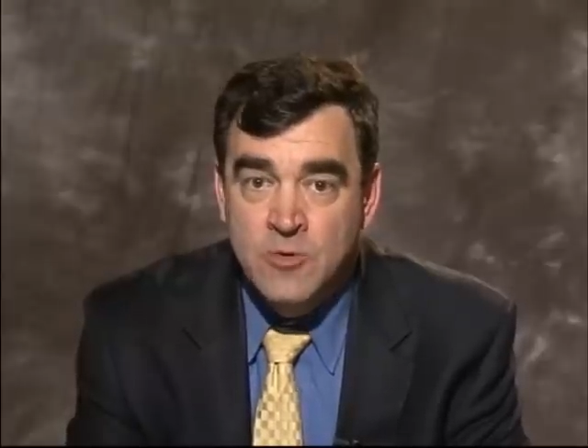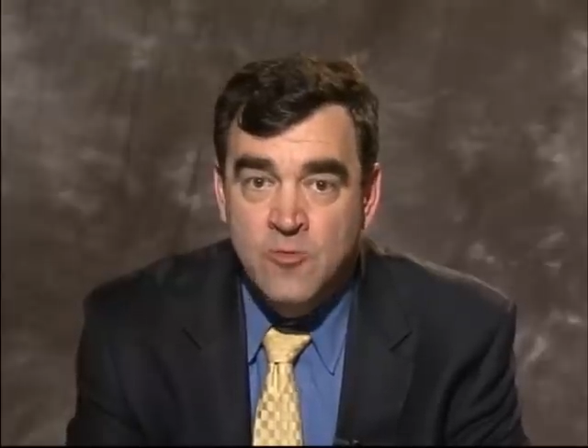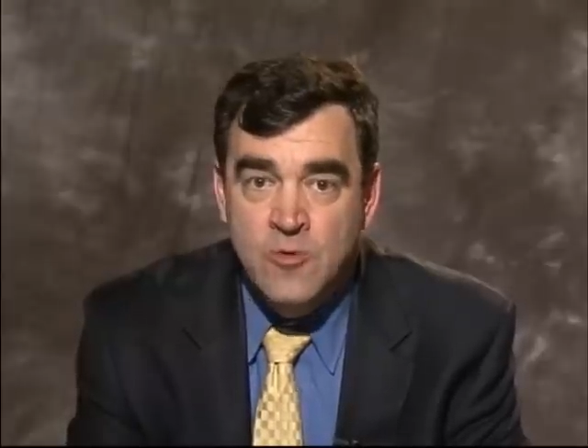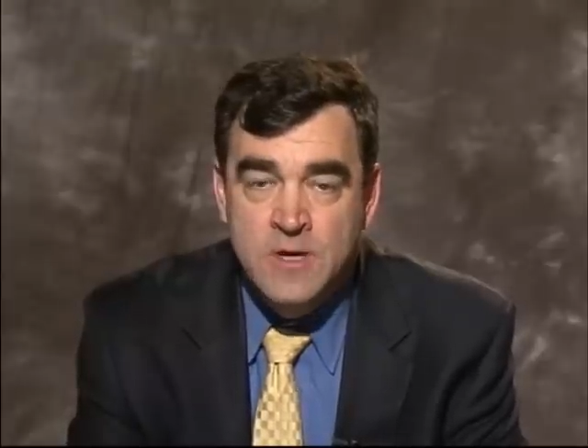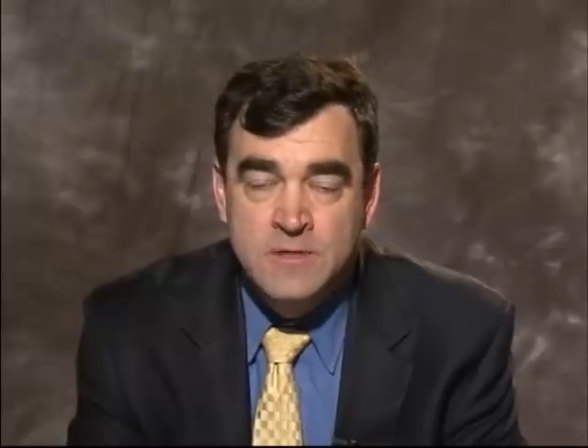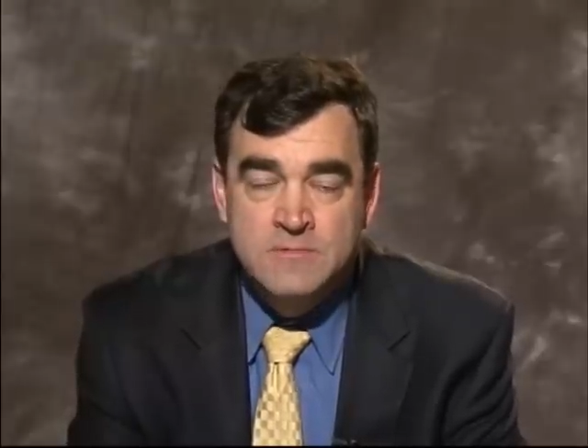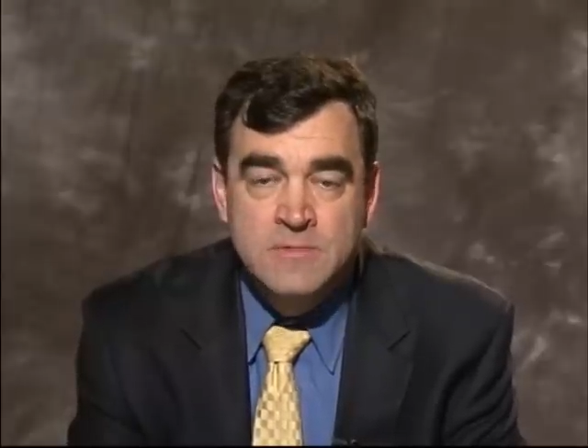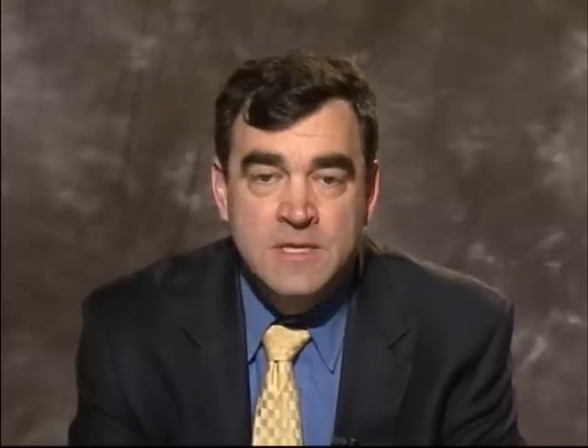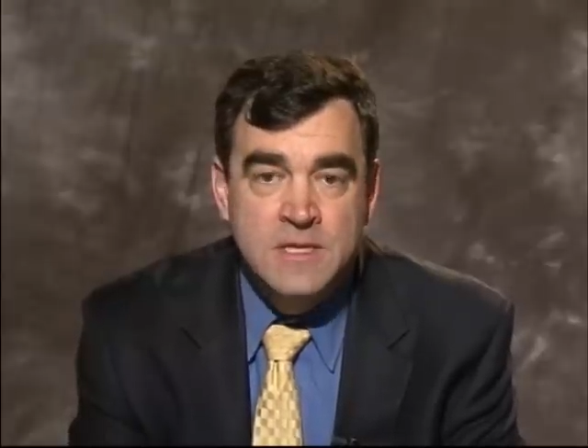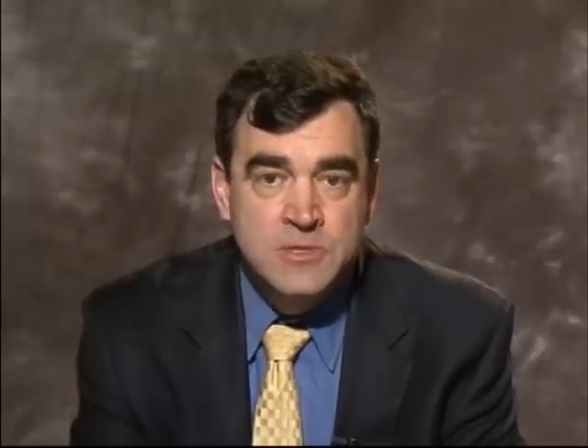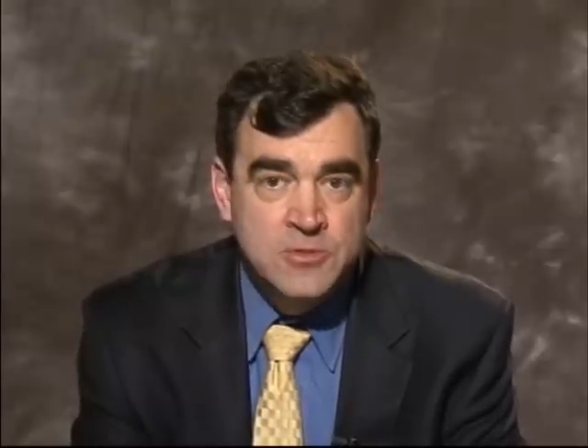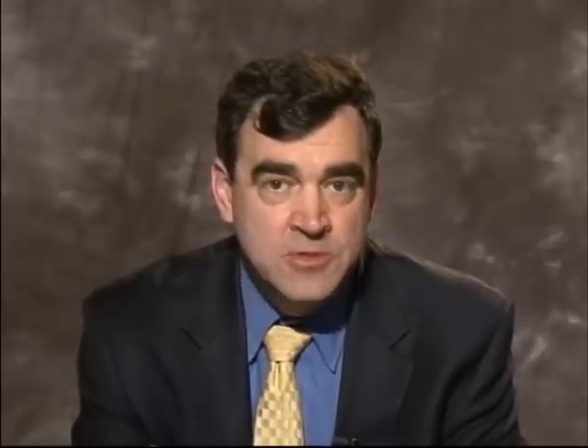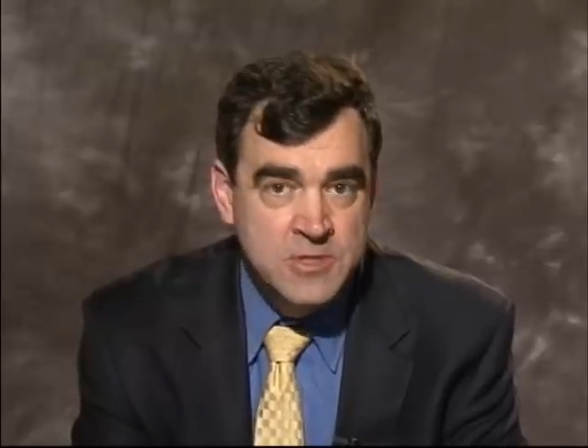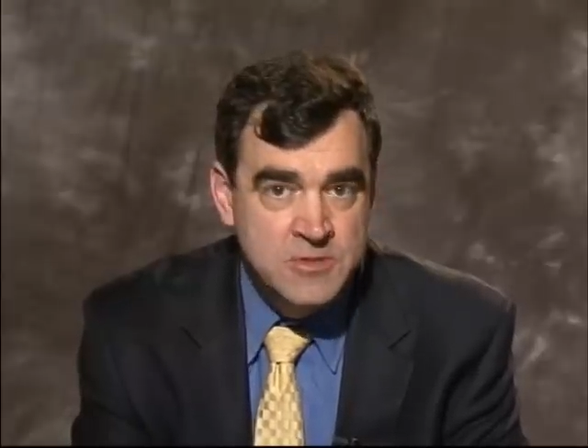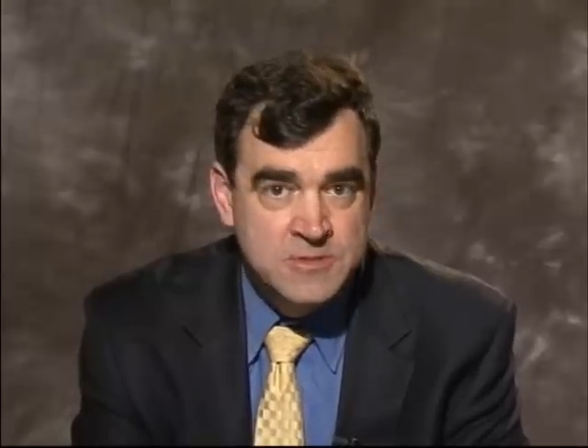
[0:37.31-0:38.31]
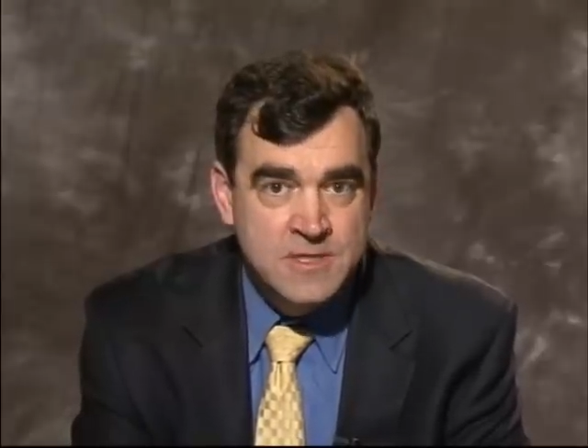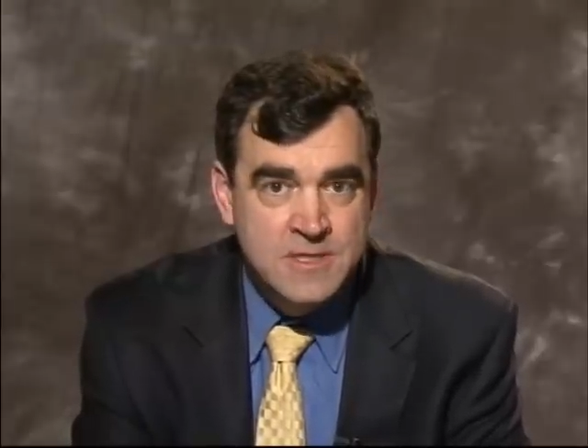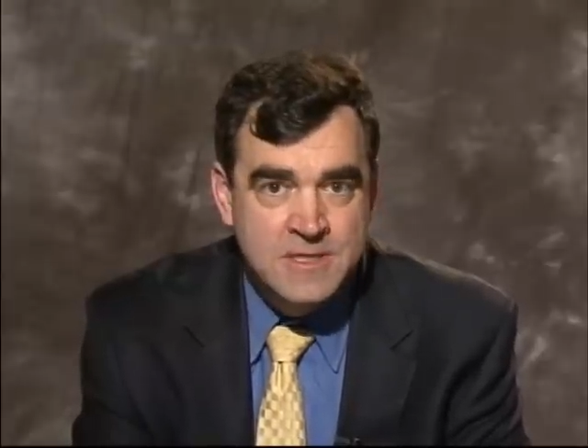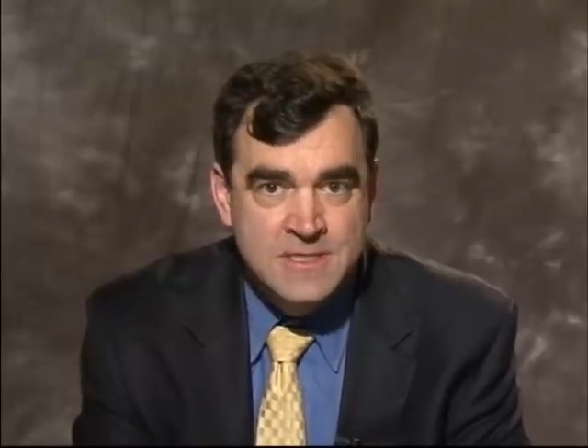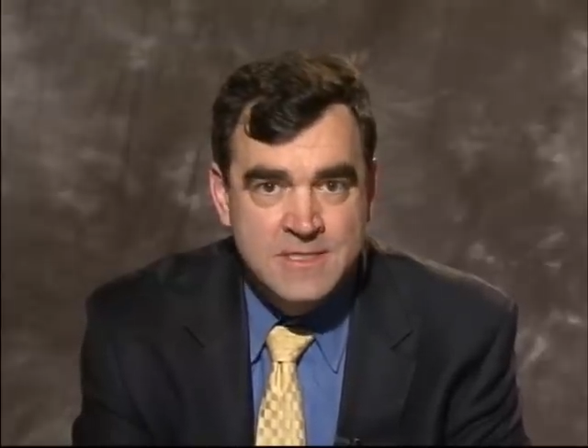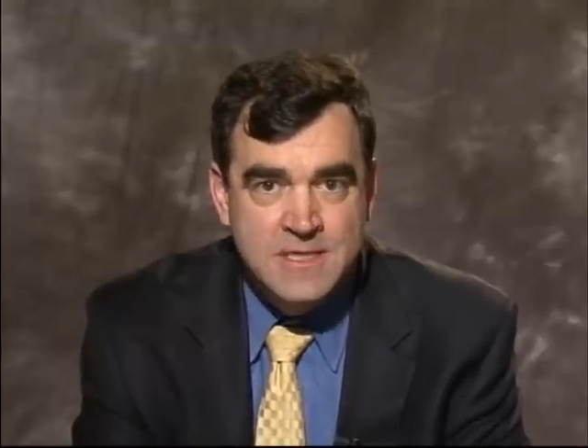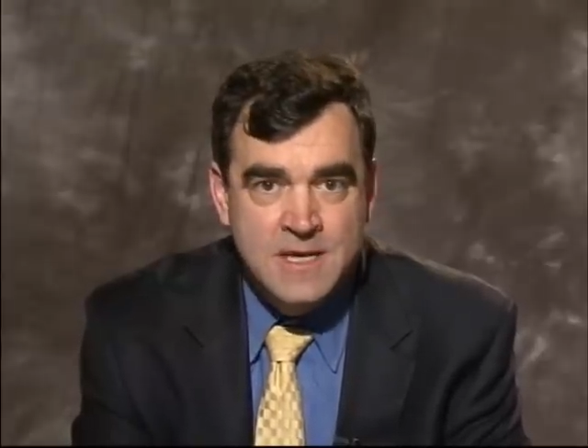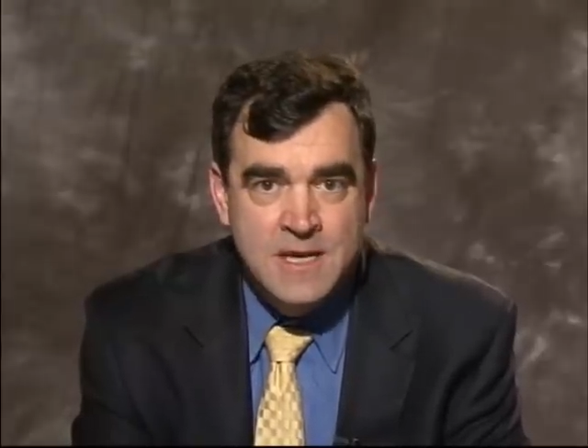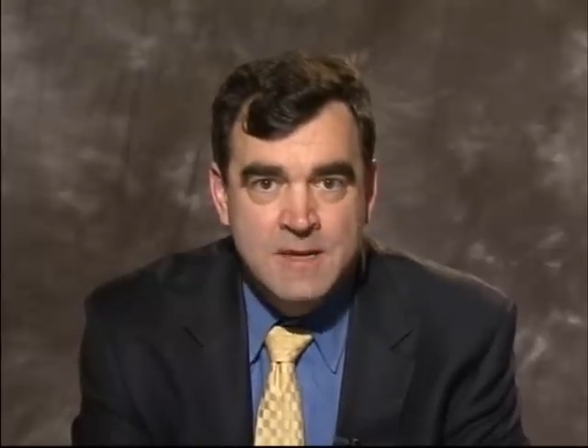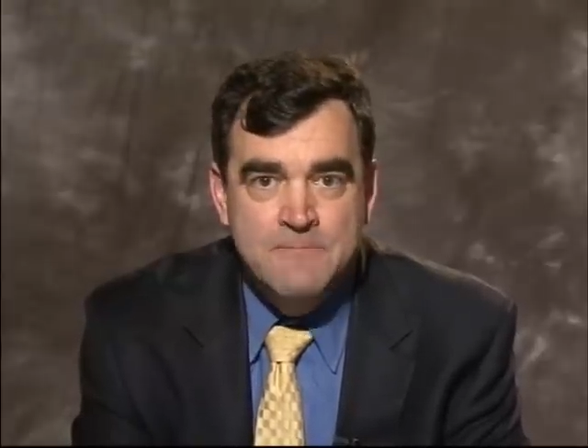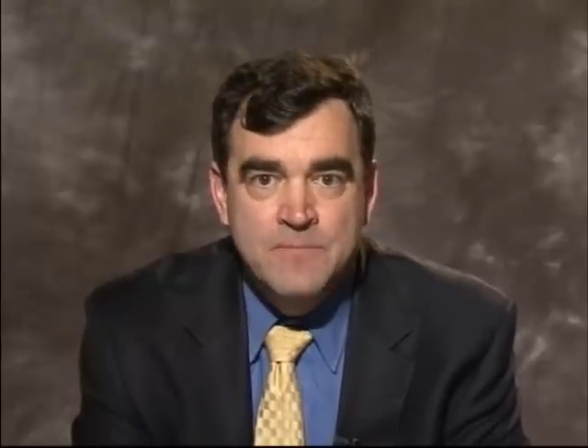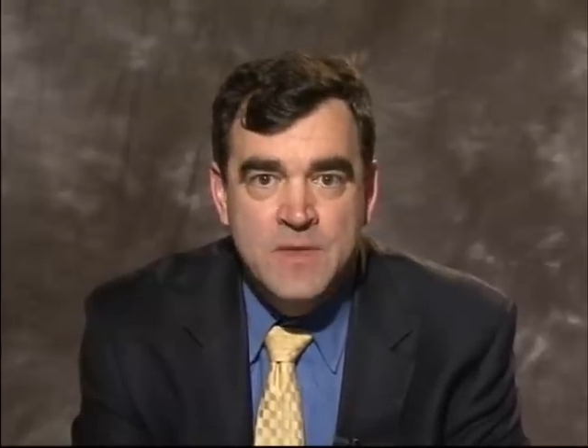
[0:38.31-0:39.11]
1 introducing this study.